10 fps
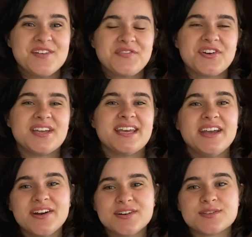For
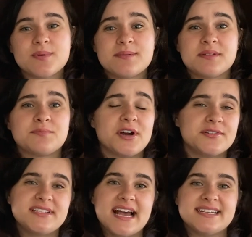years, women
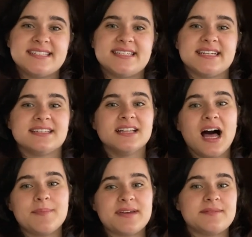protested,
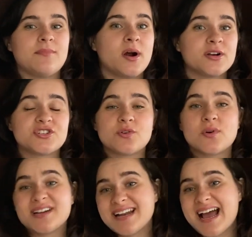lobbied, marched,
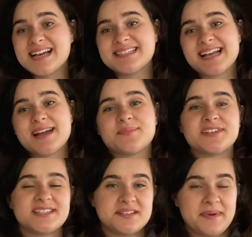organized, and
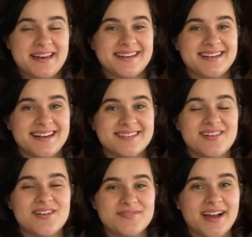participated in
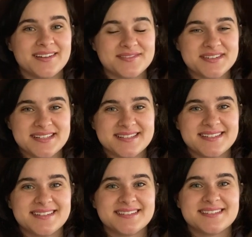nonviolent
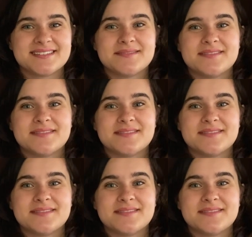resistance.